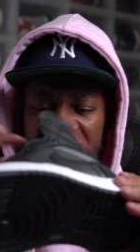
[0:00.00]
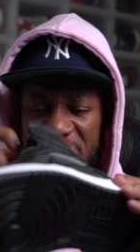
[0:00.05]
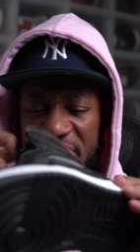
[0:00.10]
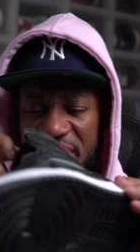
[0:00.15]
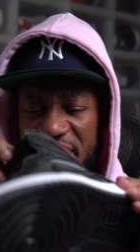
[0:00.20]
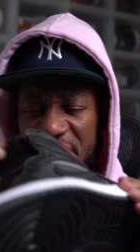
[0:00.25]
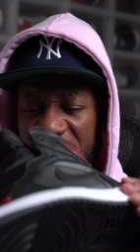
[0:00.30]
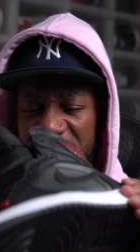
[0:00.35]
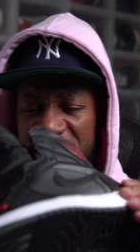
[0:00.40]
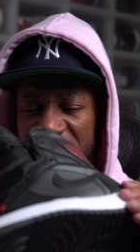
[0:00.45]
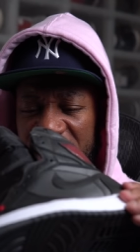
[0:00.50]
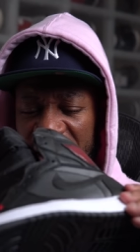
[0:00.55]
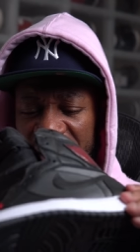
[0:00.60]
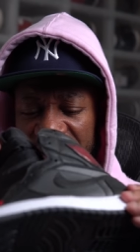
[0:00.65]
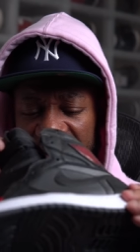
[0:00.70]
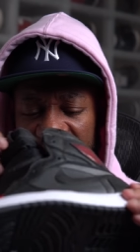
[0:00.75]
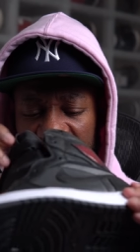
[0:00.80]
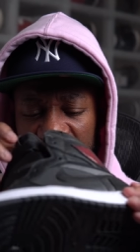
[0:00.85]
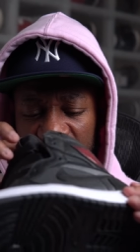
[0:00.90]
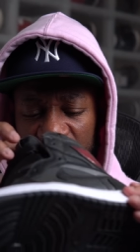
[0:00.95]
This is size
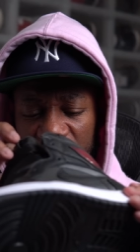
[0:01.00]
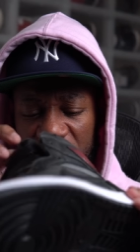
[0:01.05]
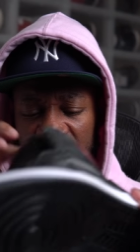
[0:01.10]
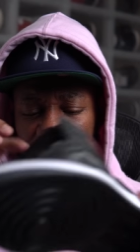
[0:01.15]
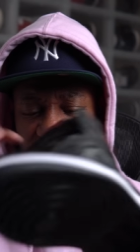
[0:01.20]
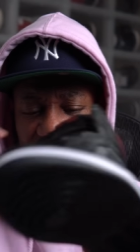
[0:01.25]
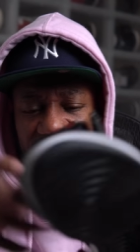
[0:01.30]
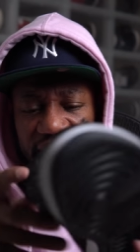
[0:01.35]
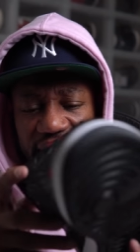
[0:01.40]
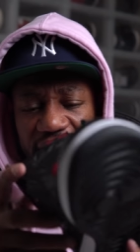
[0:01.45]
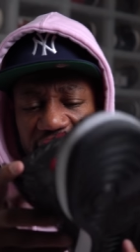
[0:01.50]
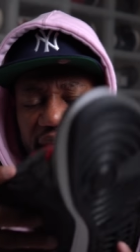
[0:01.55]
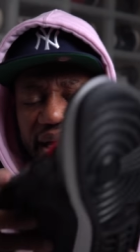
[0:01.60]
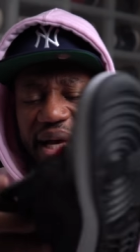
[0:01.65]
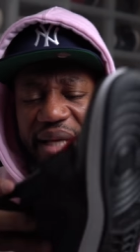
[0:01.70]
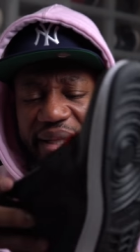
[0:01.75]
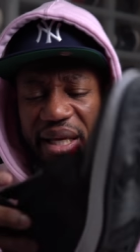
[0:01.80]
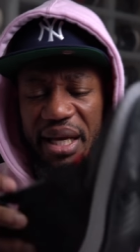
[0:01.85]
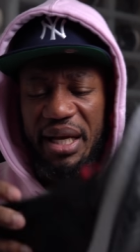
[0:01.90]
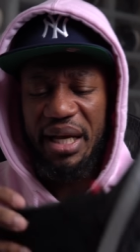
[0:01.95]
11 or 12.
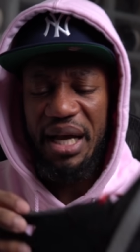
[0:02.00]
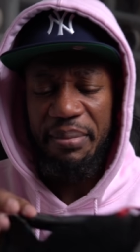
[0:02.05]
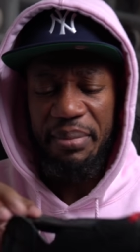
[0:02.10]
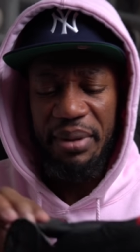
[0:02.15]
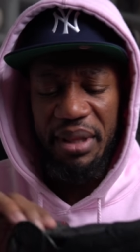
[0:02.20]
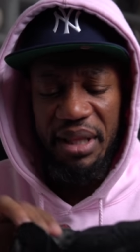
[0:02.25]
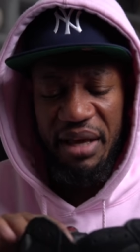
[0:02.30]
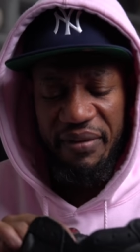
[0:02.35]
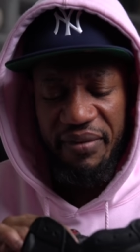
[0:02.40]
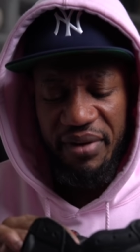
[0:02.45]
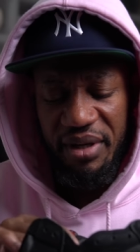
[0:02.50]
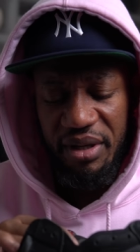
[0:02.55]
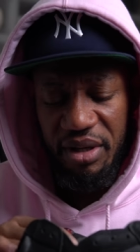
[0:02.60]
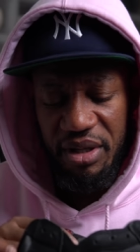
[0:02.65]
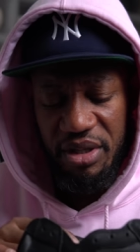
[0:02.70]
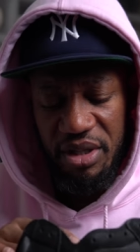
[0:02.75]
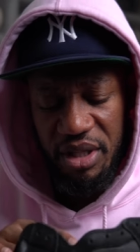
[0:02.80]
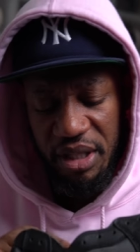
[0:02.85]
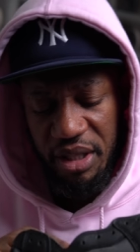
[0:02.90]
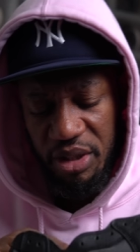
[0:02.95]
I think I cop 11
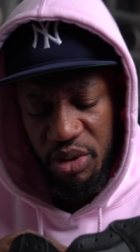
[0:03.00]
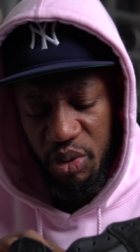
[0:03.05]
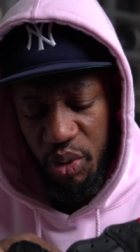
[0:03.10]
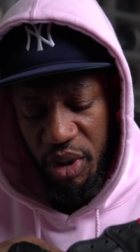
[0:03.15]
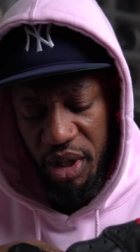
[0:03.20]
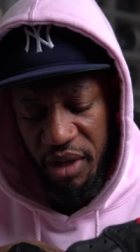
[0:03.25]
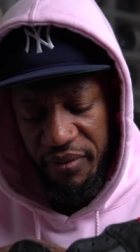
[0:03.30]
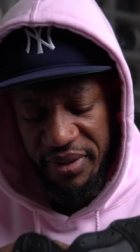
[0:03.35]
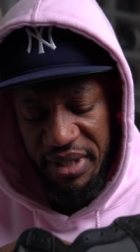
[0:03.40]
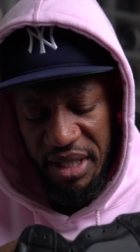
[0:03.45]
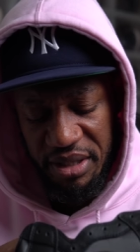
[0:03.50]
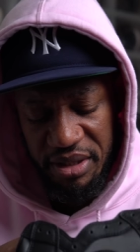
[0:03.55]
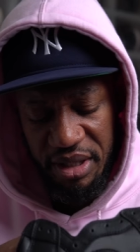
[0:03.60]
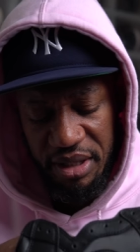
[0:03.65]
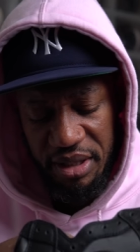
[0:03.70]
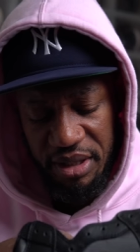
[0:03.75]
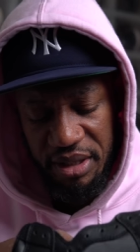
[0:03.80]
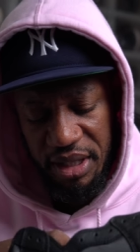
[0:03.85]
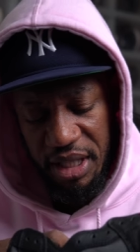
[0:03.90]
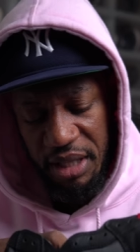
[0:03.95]
and a 12, because I was
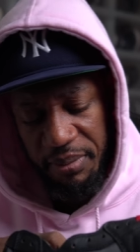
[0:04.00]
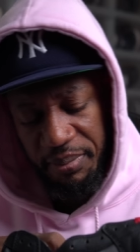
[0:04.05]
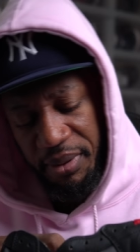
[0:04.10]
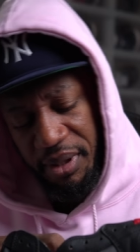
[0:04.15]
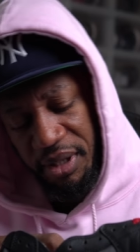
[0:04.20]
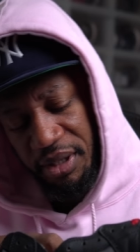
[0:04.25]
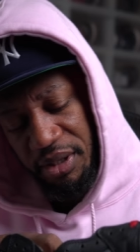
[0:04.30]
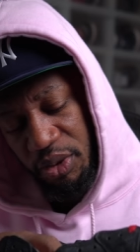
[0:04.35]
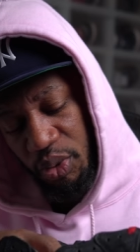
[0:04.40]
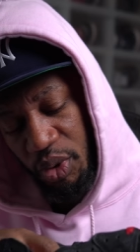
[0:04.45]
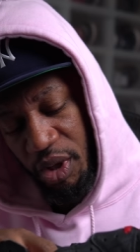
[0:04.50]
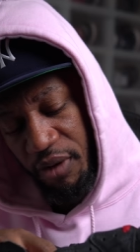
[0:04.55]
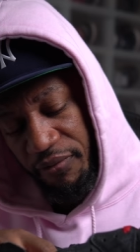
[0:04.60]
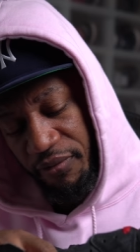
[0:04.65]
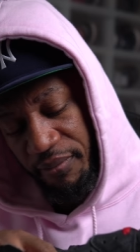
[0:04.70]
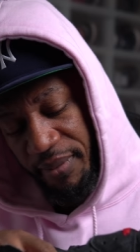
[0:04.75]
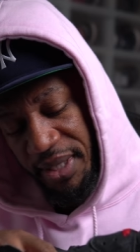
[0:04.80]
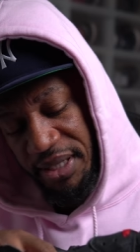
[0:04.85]
gonna keep a 12 for